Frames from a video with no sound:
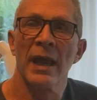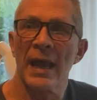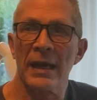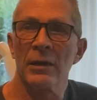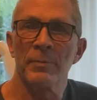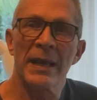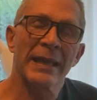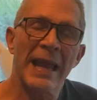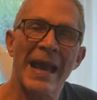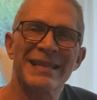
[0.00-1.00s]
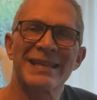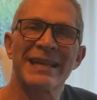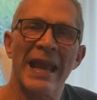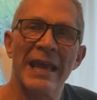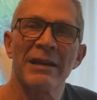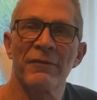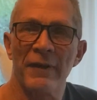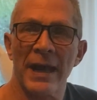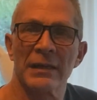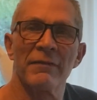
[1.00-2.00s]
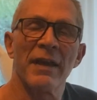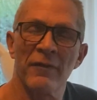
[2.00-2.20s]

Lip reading: And it'll be a cascade effect of